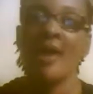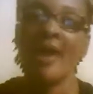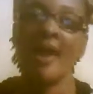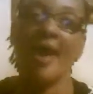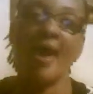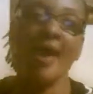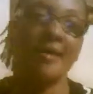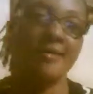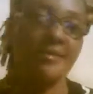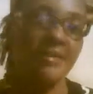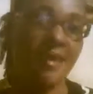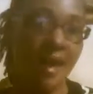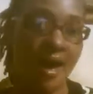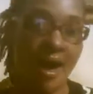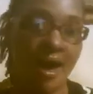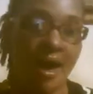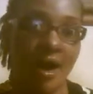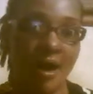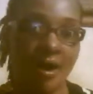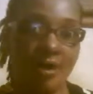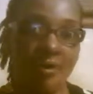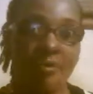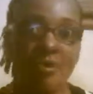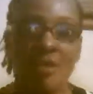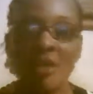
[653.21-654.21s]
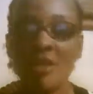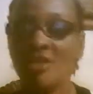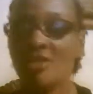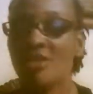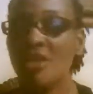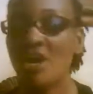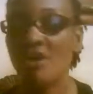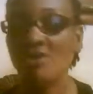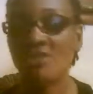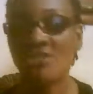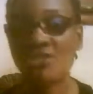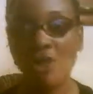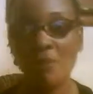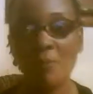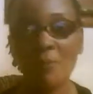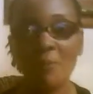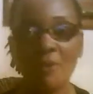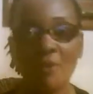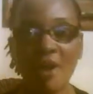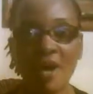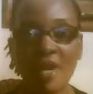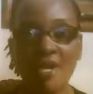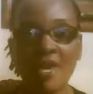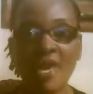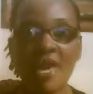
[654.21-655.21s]
And now they're
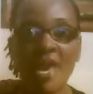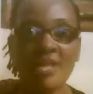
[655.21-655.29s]
separated.